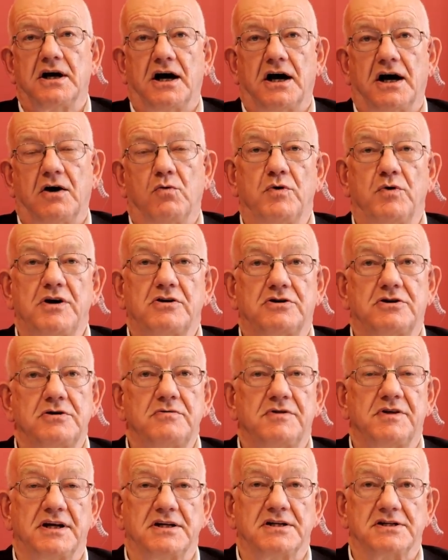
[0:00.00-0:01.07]
We could do
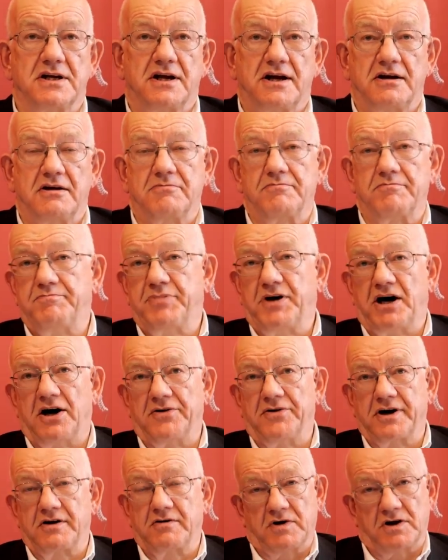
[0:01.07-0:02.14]
things like
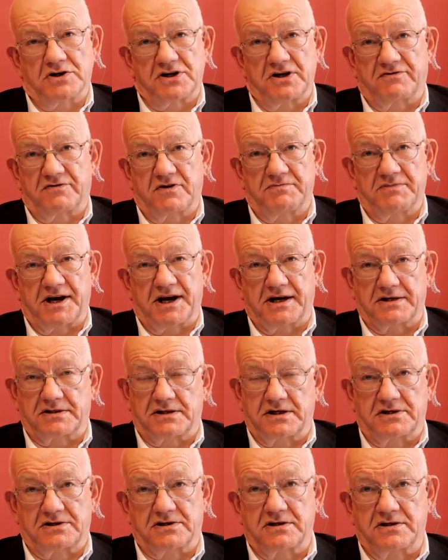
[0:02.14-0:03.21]
barring Russia from
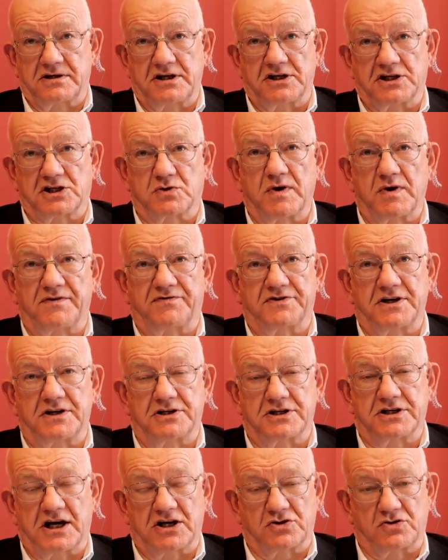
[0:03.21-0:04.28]
access to the SWIFT
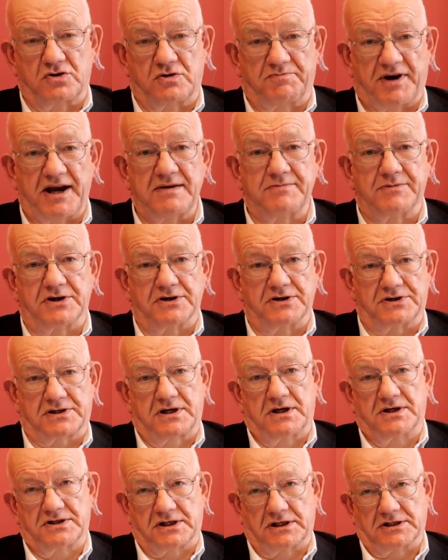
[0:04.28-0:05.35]
international payments
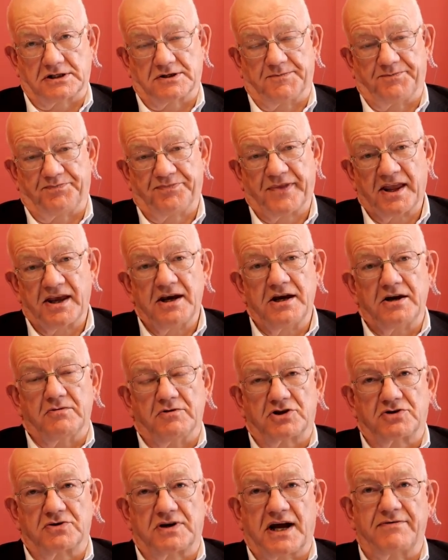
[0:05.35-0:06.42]
system, which
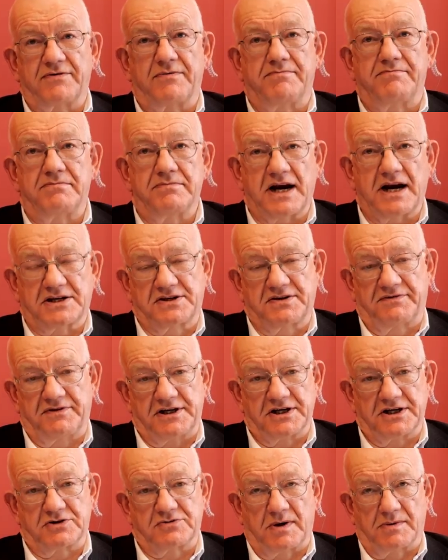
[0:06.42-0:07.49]
would have a massively
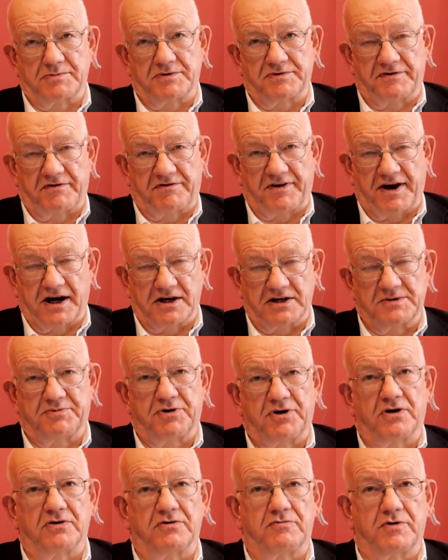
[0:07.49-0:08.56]
disruptive effect
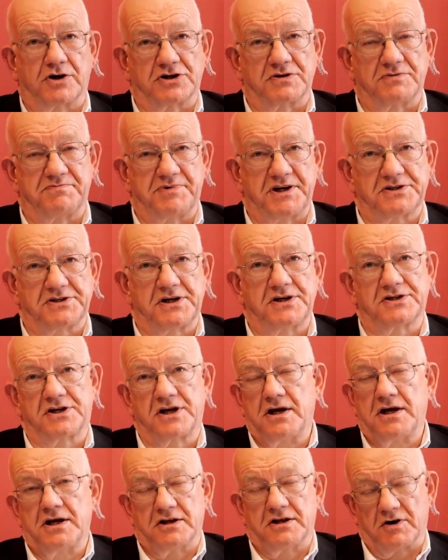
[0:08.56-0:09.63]
upon Russian business,
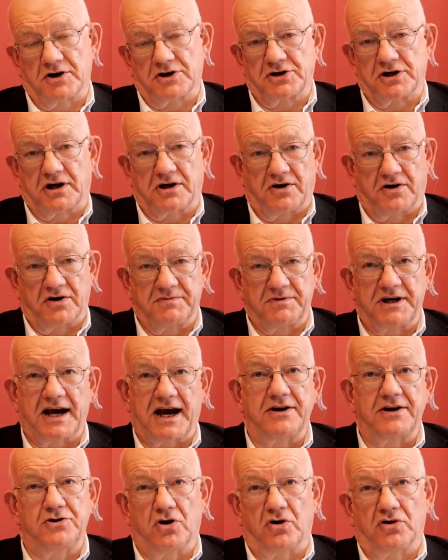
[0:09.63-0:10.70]
the Russian economy,
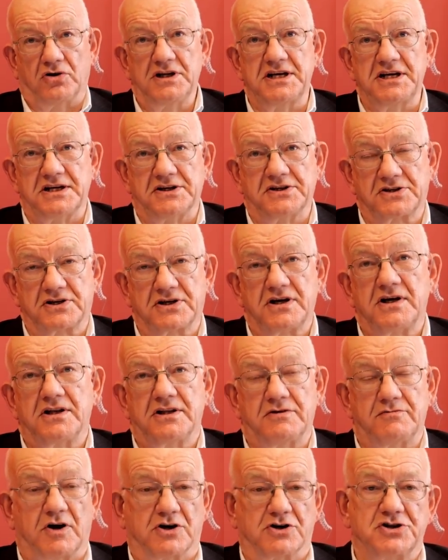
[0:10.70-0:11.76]
and not least the
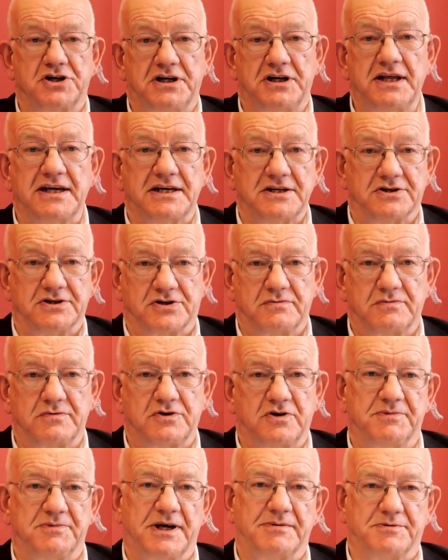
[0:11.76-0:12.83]
Russian elite, who would not
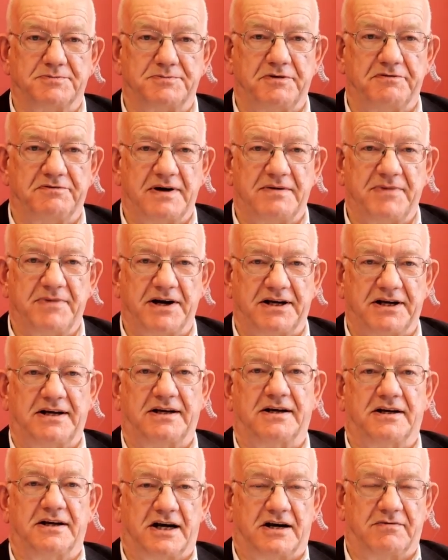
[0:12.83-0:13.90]
be able to move their money
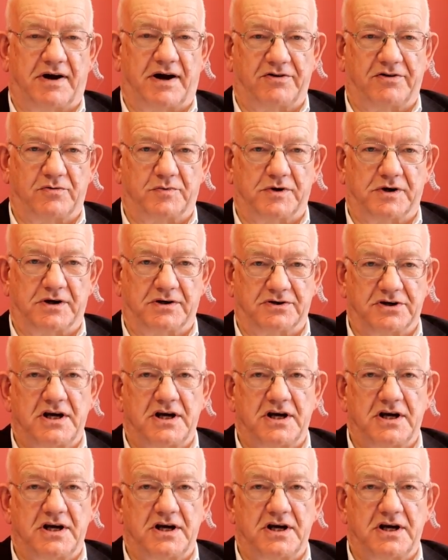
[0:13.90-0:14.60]
around the world.